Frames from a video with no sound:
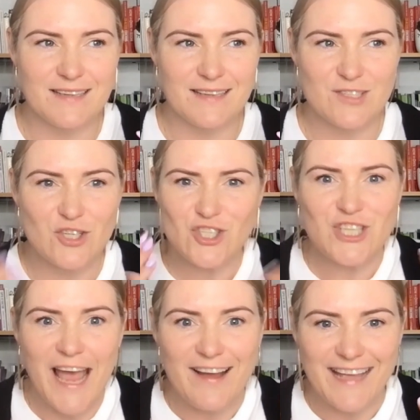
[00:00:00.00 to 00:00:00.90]
not
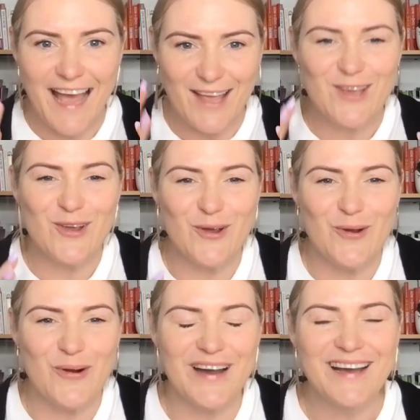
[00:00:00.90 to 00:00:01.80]
shouting at you
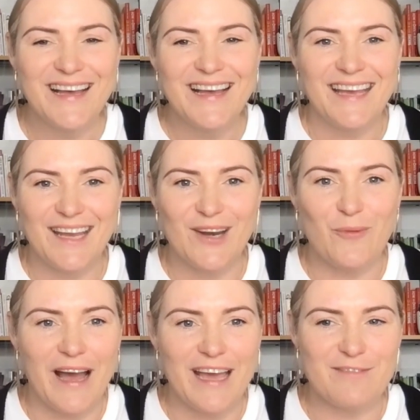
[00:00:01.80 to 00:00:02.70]
in a
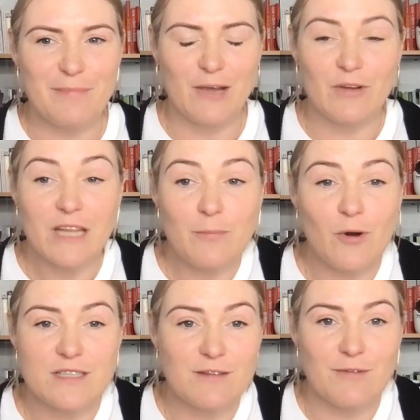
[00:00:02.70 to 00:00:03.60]
way of being really
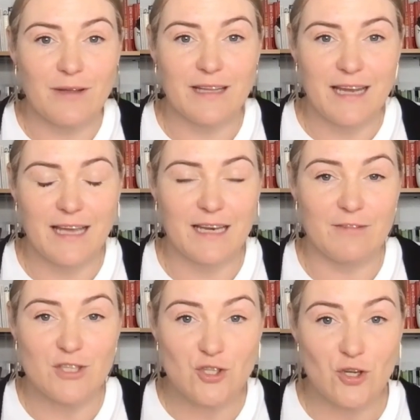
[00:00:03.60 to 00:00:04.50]
positive or really negative.
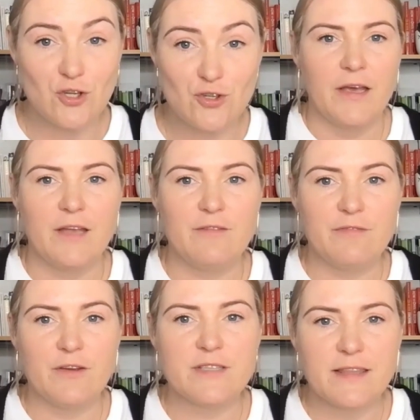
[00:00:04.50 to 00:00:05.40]
It's neutral. It
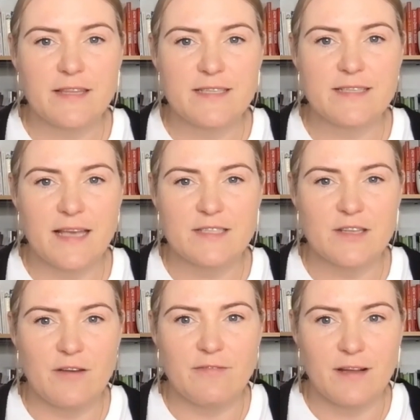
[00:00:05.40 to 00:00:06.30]
feels like this sense
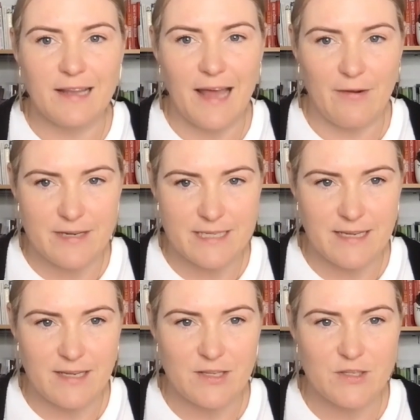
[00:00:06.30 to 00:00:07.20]
of
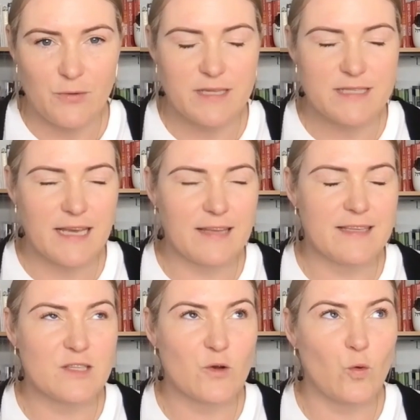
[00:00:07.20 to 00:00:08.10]
clarity. So it's like
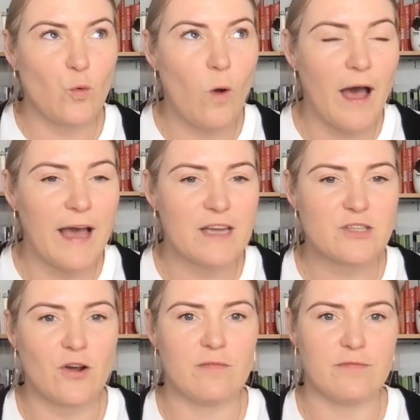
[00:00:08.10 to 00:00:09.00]
this quiet
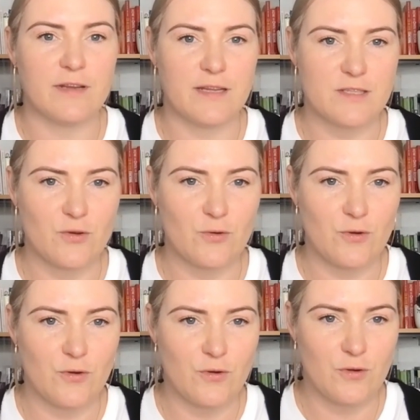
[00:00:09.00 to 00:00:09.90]
confidence
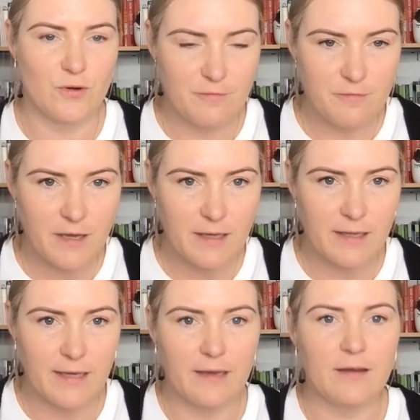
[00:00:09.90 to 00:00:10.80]
or
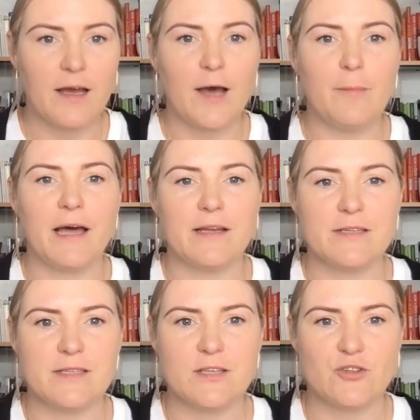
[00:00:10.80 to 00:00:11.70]
feeling about a
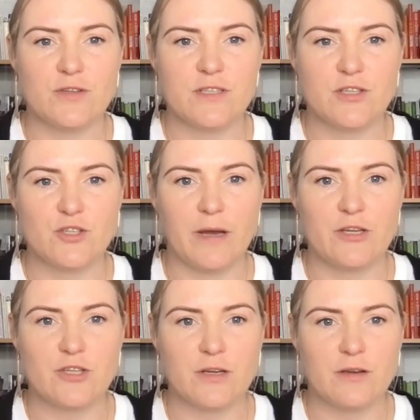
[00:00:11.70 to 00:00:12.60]
decision or
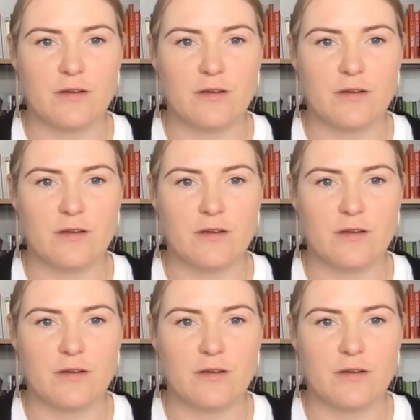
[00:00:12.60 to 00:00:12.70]
situation.